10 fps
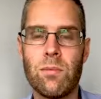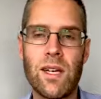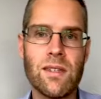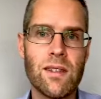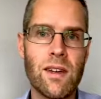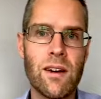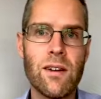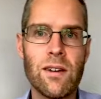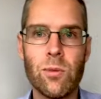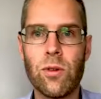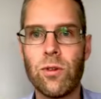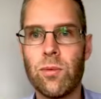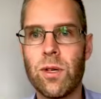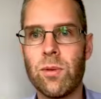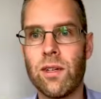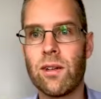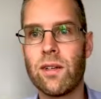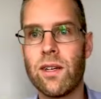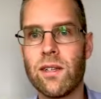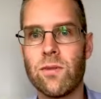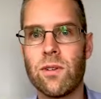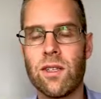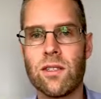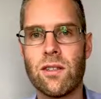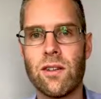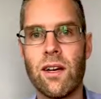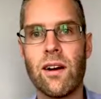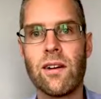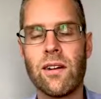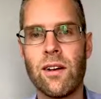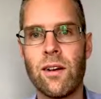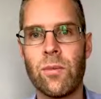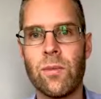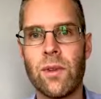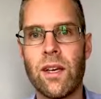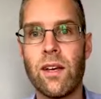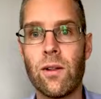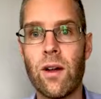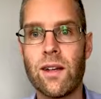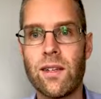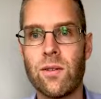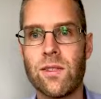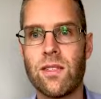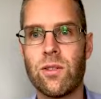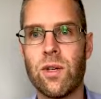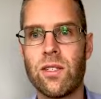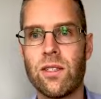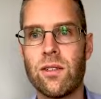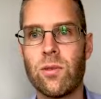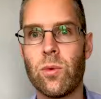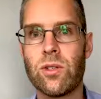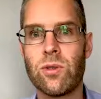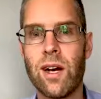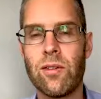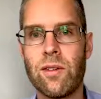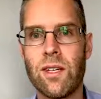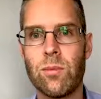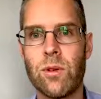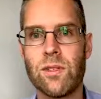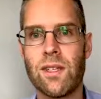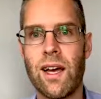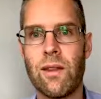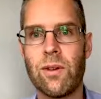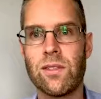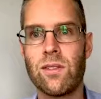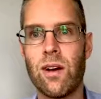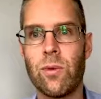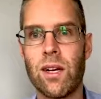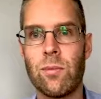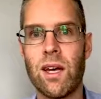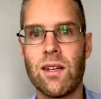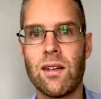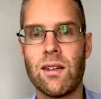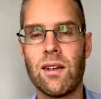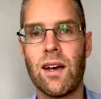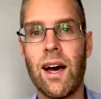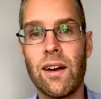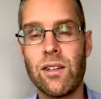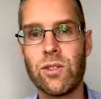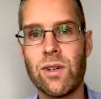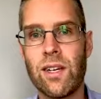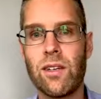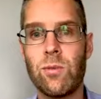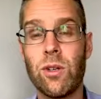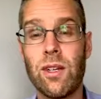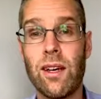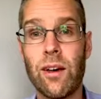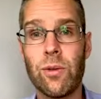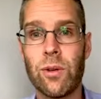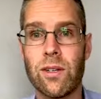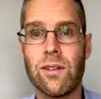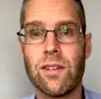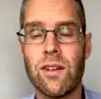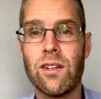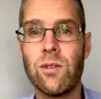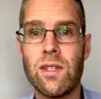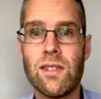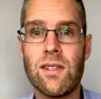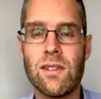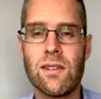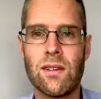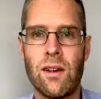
basic care and refer people to clinics for additional care. In a lockdown situation where travel and in-person gatherings are not recommended, how do you train community health workers on a new disease?